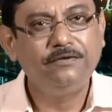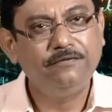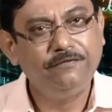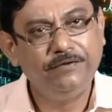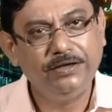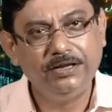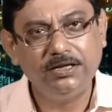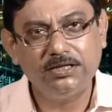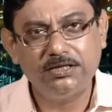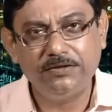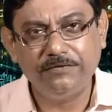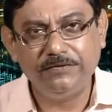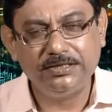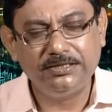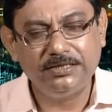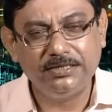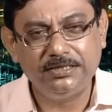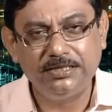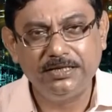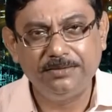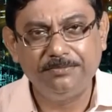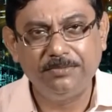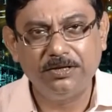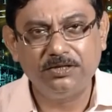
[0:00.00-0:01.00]
Variance of x
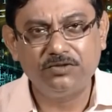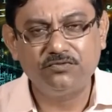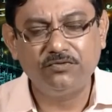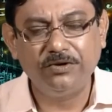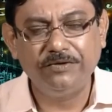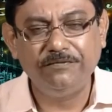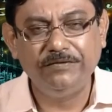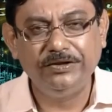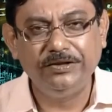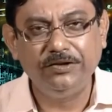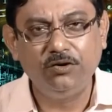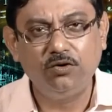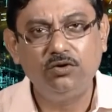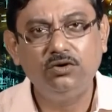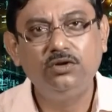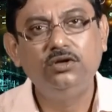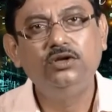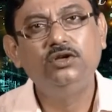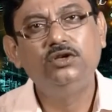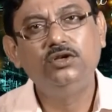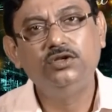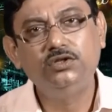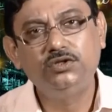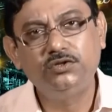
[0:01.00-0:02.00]
is sigma square, we know.
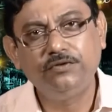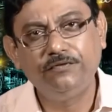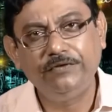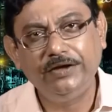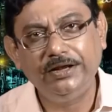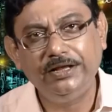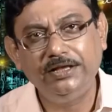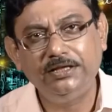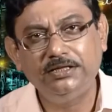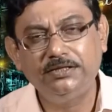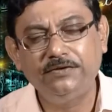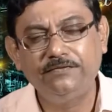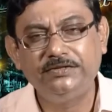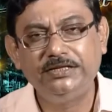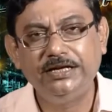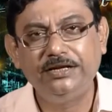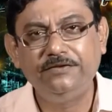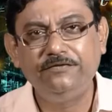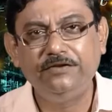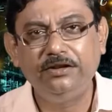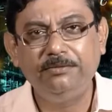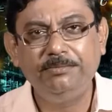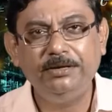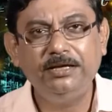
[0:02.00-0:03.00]
So variance of z
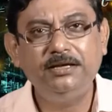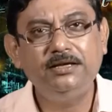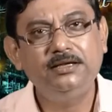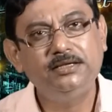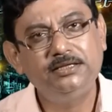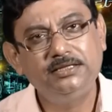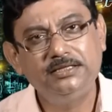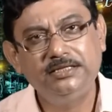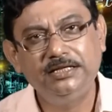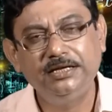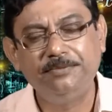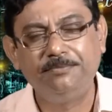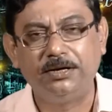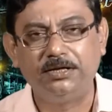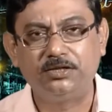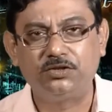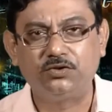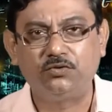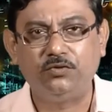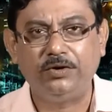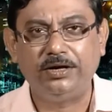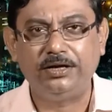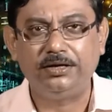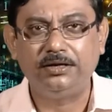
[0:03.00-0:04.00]
will be sigma
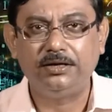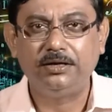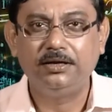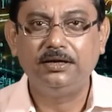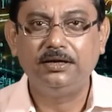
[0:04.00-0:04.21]
square.